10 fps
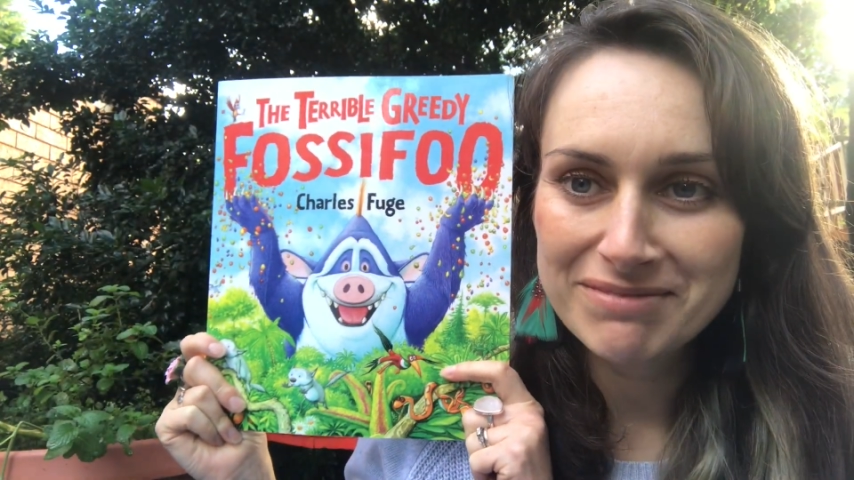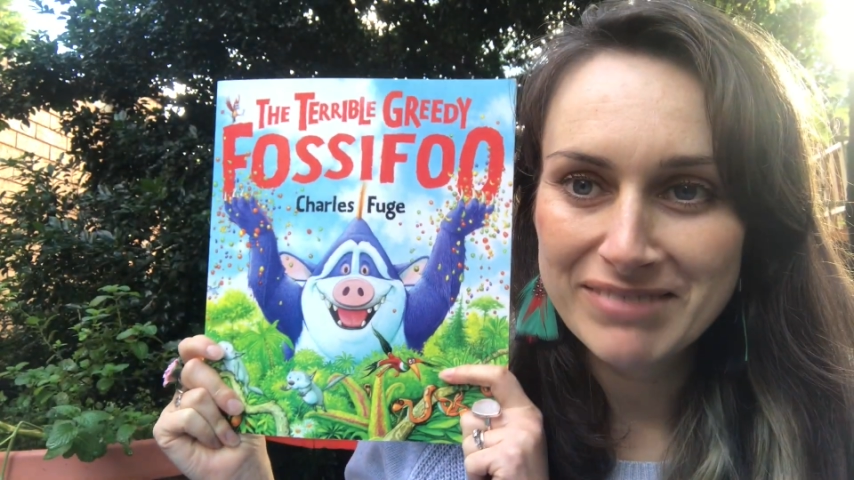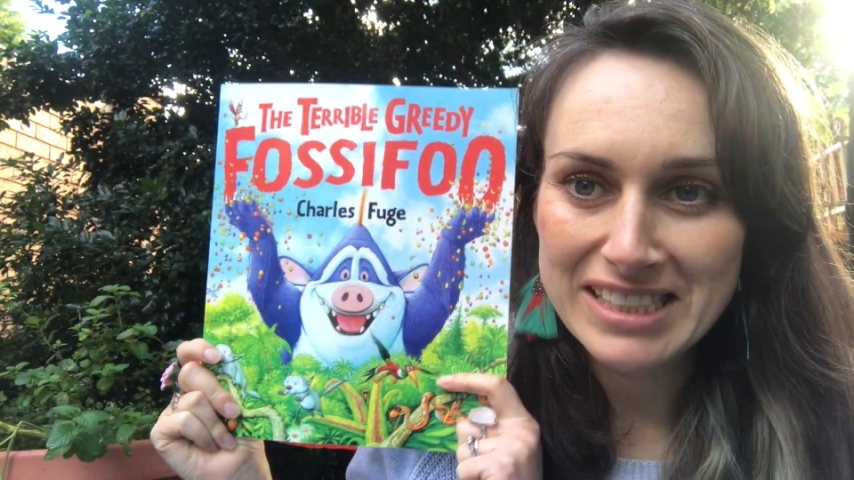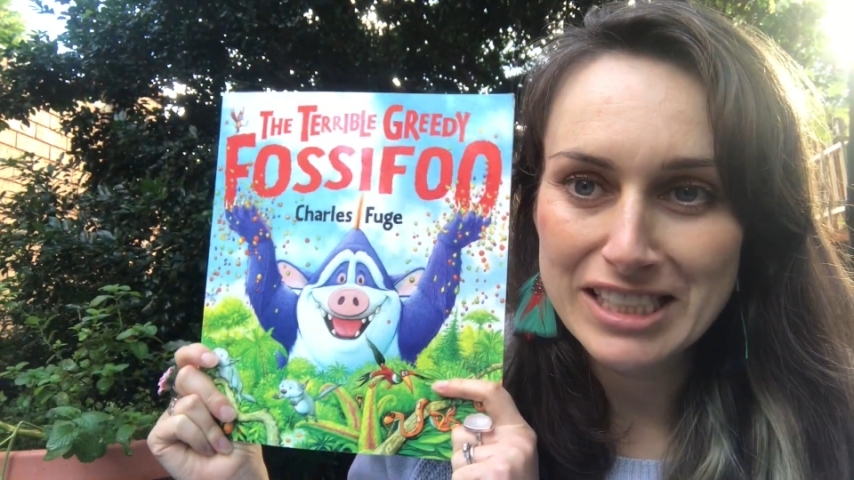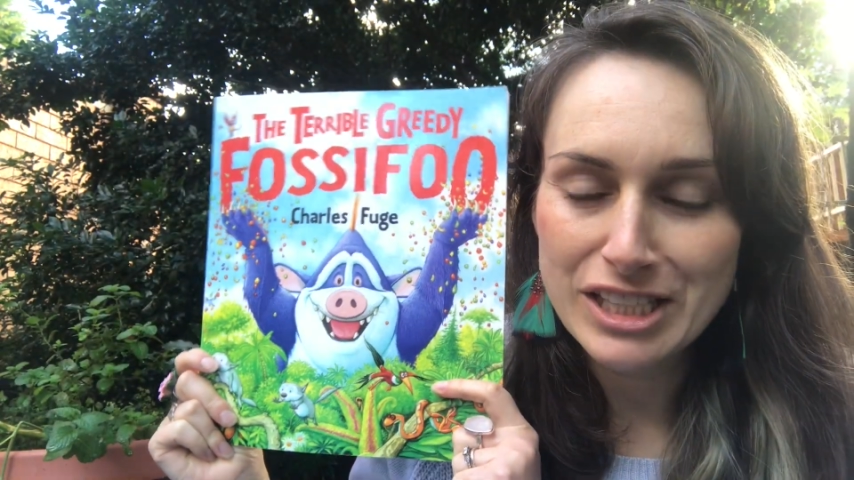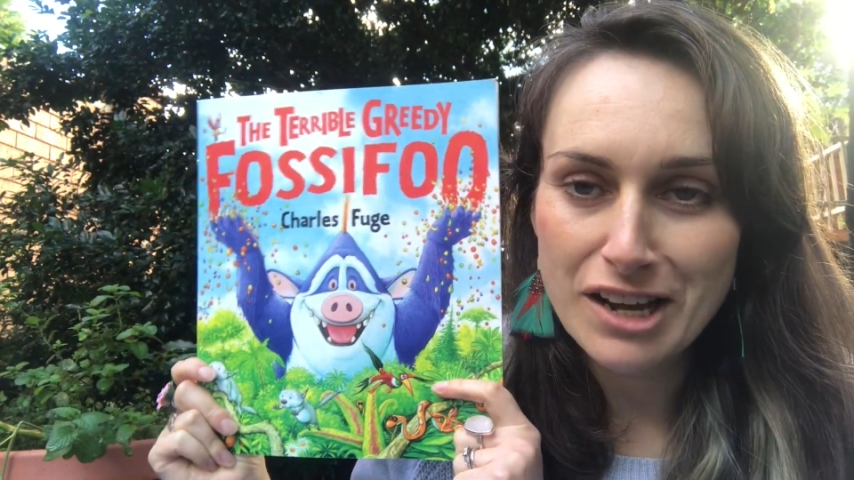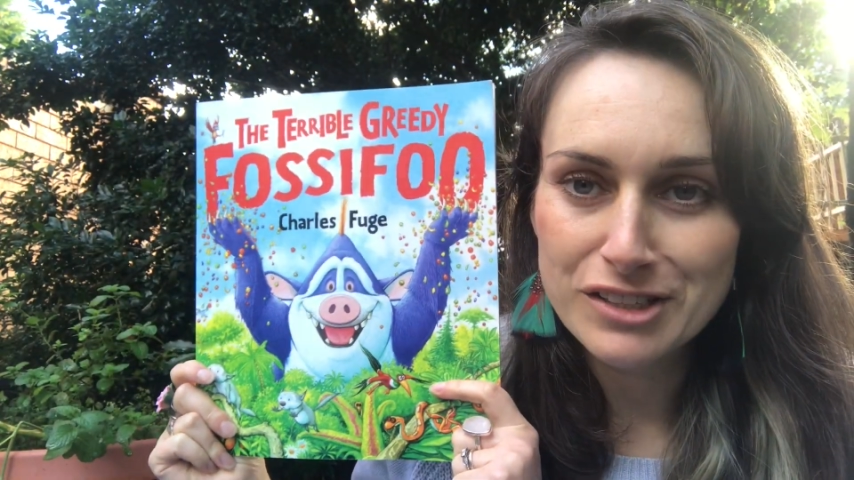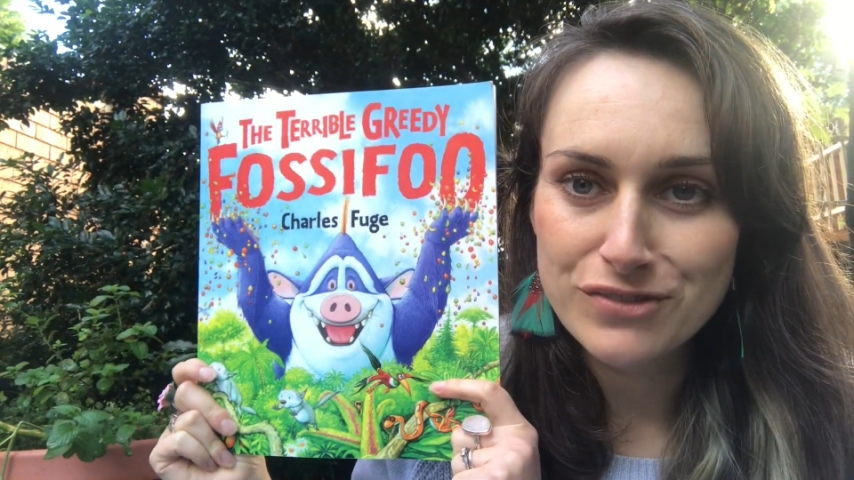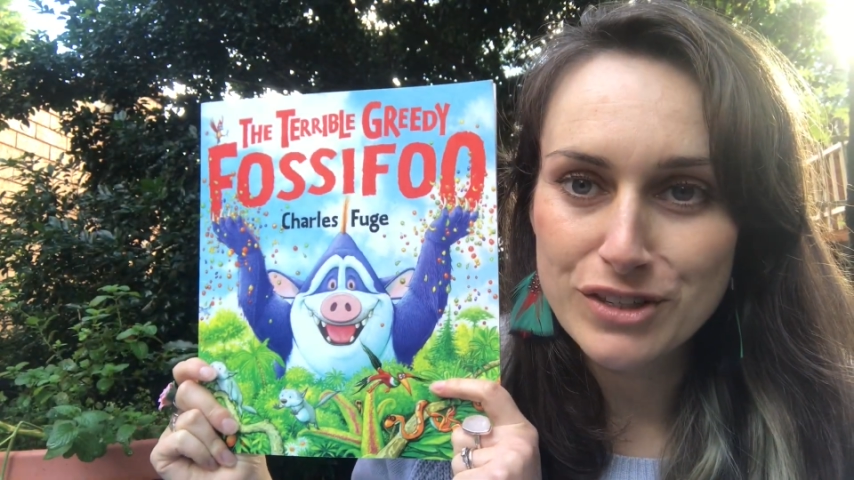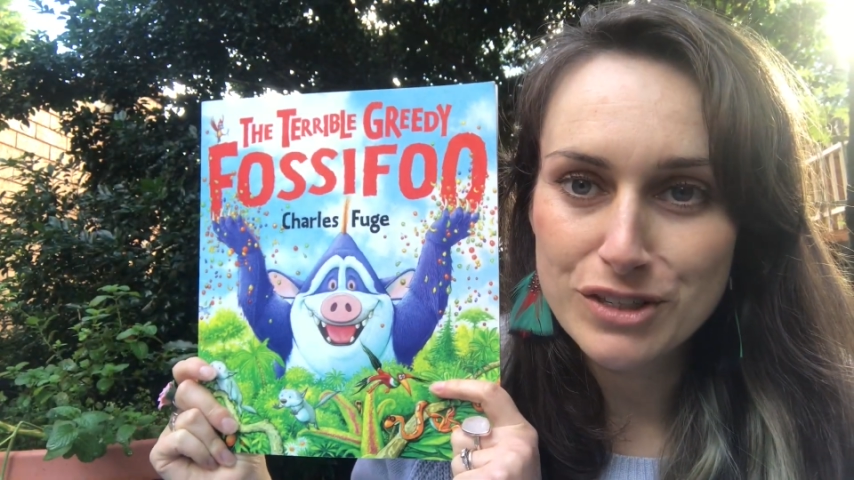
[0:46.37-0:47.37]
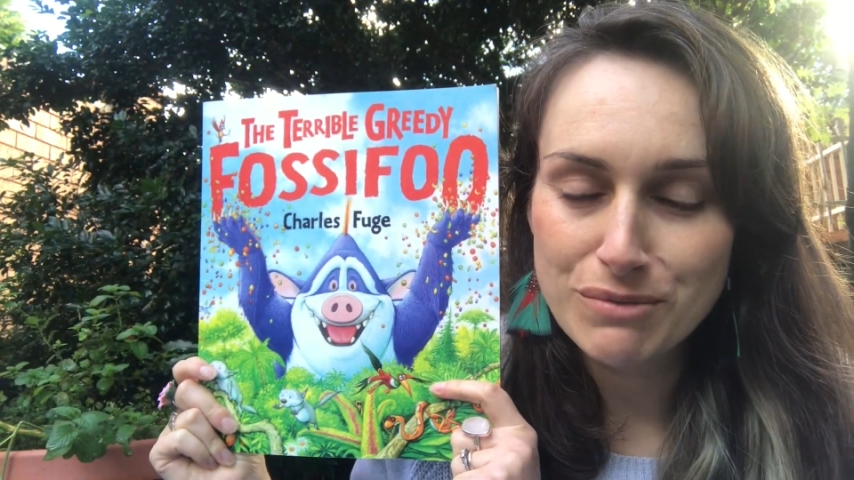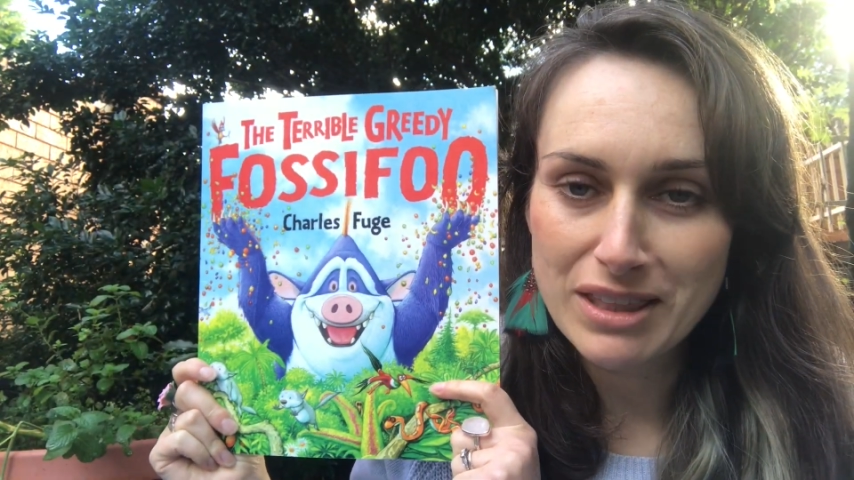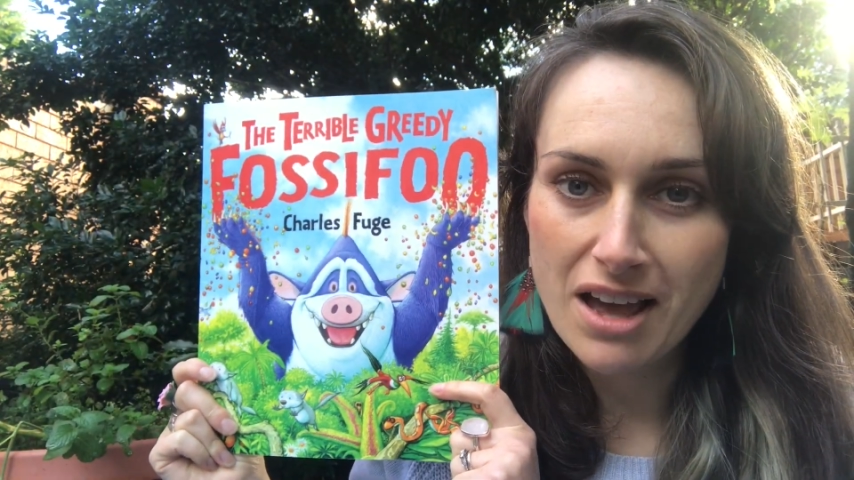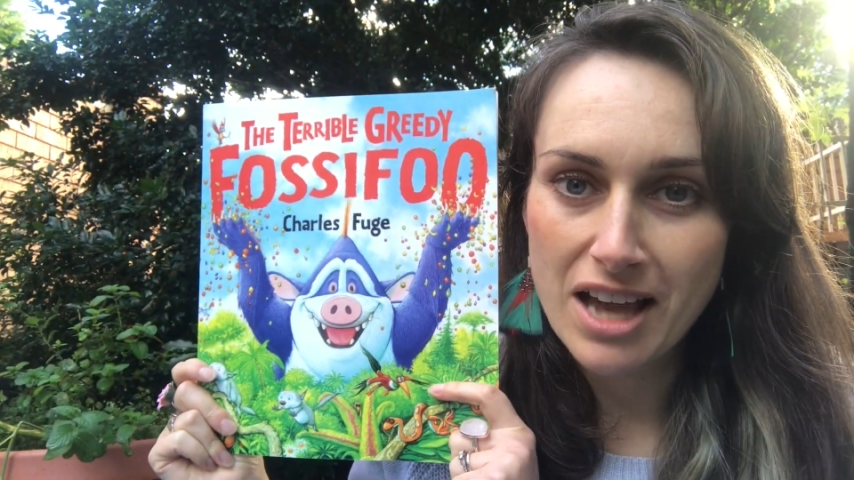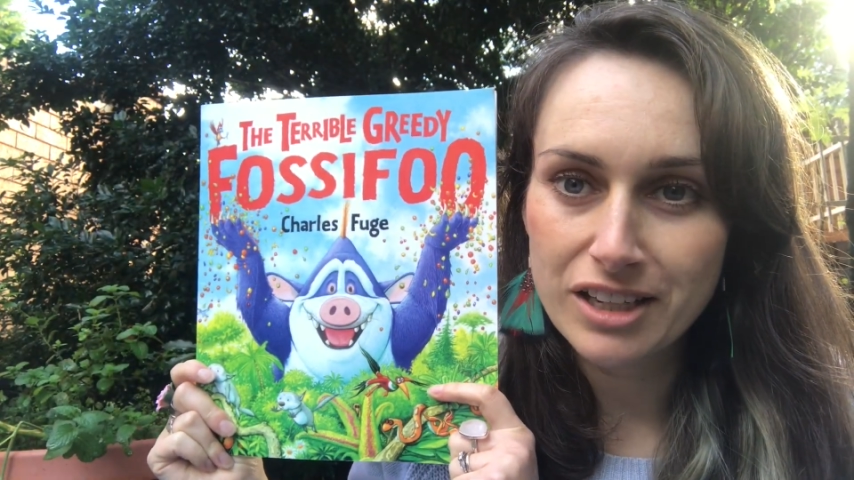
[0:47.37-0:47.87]
Mr Charles Fuge,
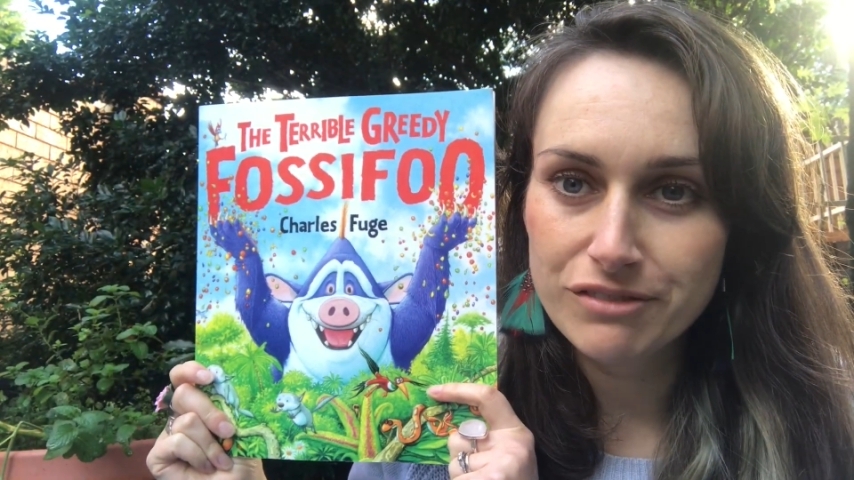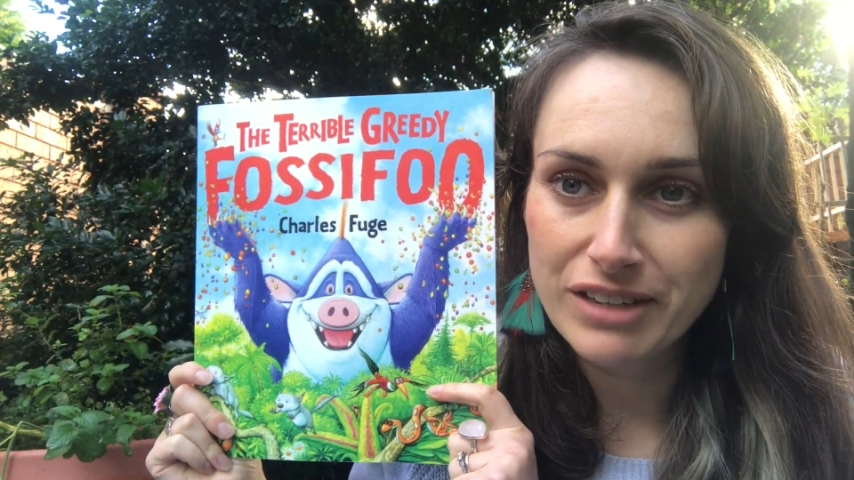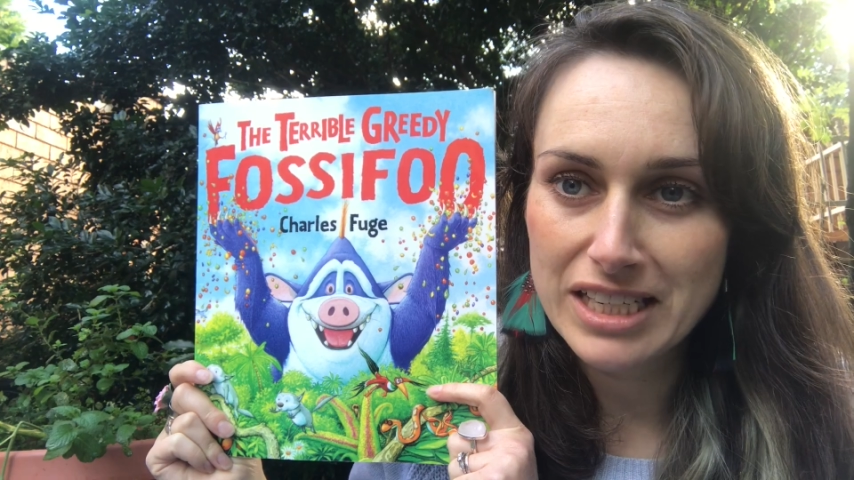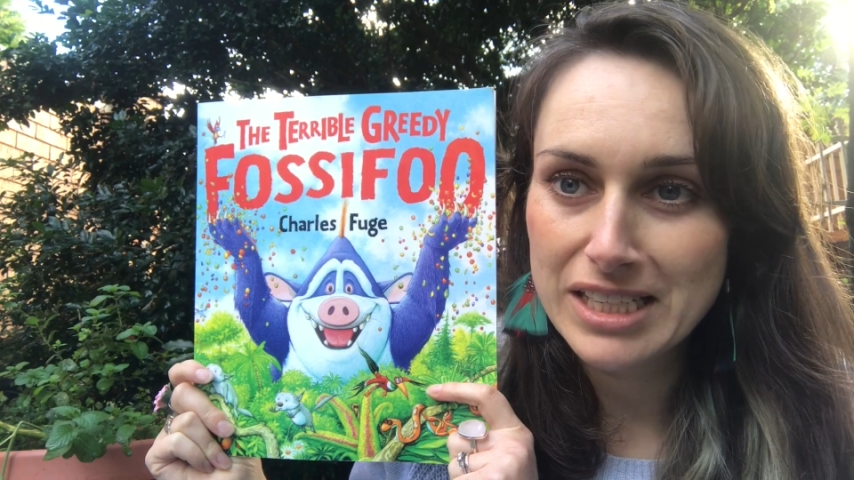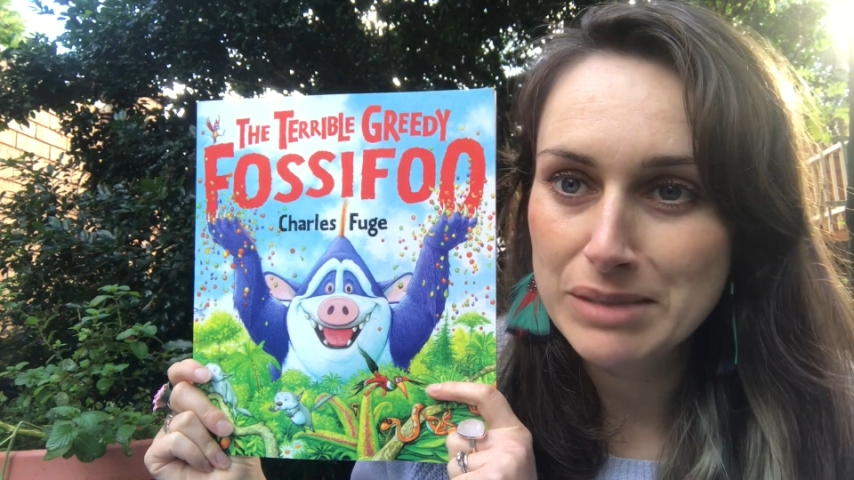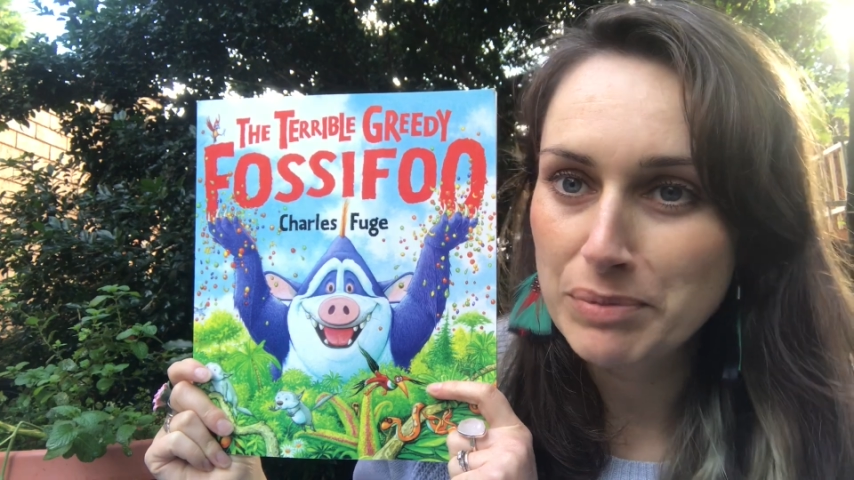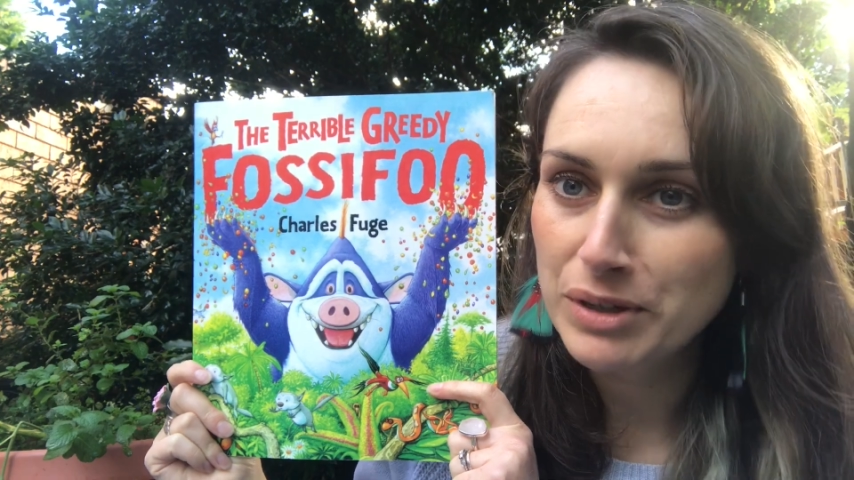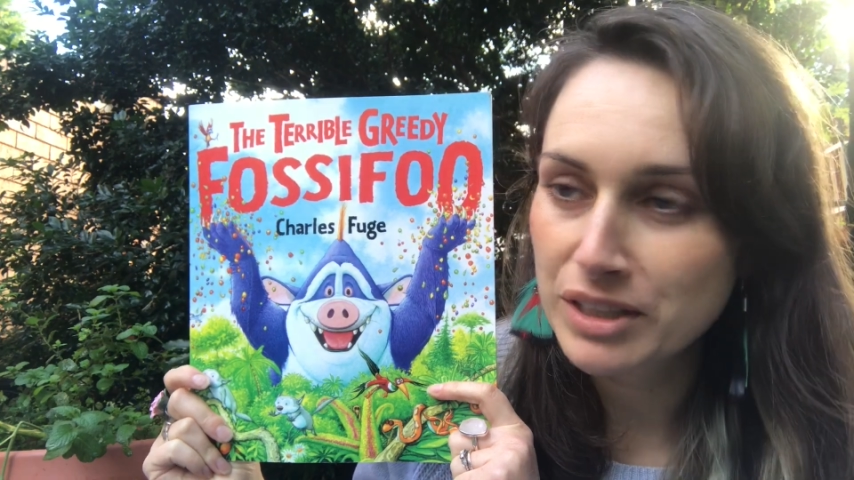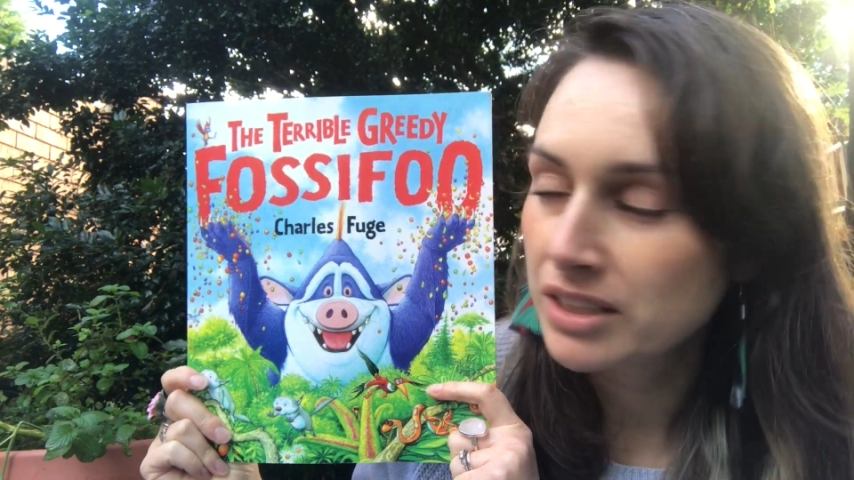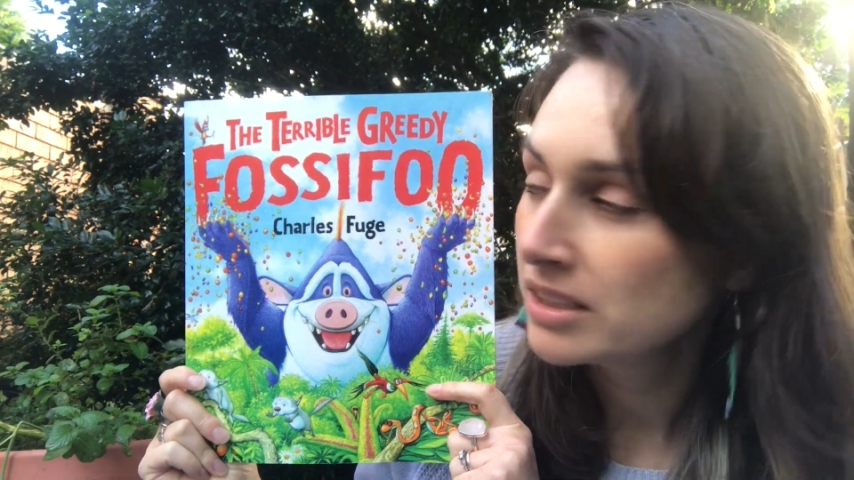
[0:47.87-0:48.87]
whether I could read his book,